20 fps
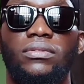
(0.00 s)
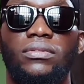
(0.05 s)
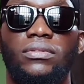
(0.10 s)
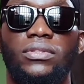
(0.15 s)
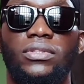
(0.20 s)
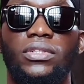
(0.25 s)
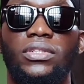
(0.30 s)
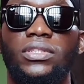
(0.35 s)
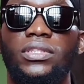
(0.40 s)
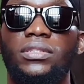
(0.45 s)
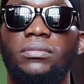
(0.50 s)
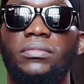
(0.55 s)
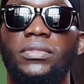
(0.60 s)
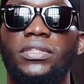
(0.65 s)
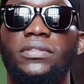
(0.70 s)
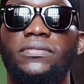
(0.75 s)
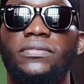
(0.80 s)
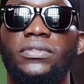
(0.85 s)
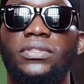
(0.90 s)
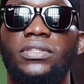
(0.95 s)
doesn't,
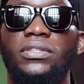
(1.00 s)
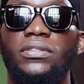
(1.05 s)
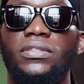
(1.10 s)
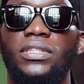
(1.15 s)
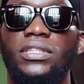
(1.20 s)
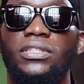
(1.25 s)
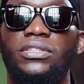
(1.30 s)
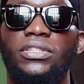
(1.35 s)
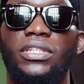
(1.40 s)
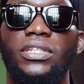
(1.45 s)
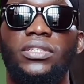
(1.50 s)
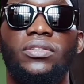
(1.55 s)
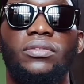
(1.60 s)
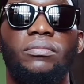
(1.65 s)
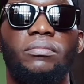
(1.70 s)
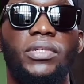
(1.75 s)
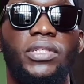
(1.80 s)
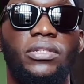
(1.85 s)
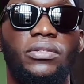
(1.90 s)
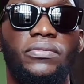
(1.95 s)
even though they try to
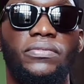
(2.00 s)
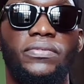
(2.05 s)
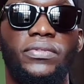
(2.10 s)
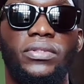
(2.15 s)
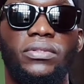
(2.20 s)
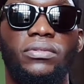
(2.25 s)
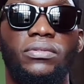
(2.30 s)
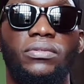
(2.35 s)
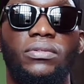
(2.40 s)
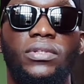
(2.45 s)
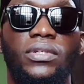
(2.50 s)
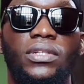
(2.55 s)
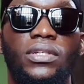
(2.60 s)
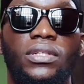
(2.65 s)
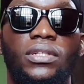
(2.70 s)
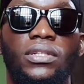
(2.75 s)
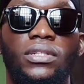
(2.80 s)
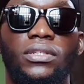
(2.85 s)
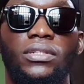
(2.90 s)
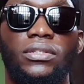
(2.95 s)
make you feel
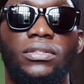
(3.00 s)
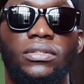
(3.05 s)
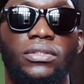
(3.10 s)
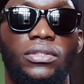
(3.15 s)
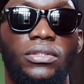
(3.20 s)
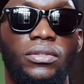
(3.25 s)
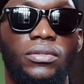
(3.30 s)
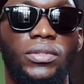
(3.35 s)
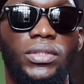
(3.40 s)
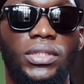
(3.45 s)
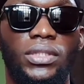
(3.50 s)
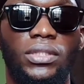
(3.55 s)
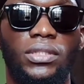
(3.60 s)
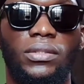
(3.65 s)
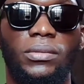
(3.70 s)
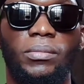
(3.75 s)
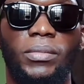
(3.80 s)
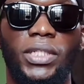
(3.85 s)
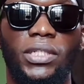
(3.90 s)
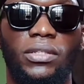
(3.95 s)
guilty,
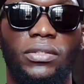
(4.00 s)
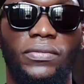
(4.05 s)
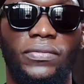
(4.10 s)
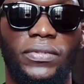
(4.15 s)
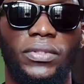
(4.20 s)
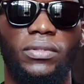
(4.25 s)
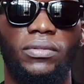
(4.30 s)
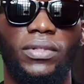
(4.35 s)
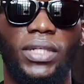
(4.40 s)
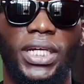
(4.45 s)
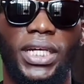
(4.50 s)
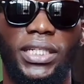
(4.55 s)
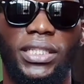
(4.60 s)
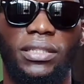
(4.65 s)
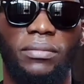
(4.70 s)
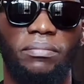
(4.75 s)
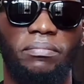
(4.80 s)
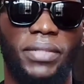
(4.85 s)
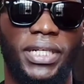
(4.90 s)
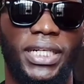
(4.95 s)
make you feel like
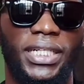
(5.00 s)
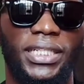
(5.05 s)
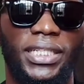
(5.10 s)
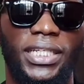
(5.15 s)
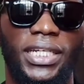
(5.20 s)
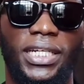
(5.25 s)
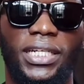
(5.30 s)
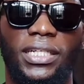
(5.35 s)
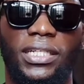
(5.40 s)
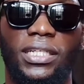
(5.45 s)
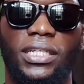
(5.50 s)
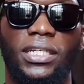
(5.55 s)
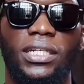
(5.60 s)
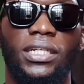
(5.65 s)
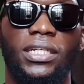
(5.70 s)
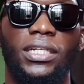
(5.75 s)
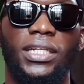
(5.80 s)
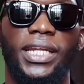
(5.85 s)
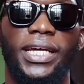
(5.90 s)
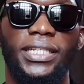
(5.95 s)
the bad guy,
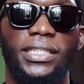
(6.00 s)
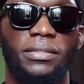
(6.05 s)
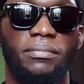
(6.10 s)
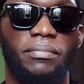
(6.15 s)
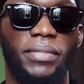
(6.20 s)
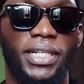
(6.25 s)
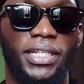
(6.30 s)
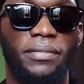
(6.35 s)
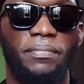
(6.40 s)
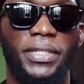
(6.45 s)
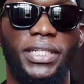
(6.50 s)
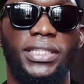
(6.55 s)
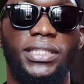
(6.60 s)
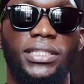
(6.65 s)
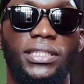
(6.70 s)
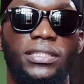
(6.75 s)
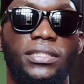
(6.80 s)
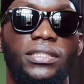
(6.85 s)
like the bad person.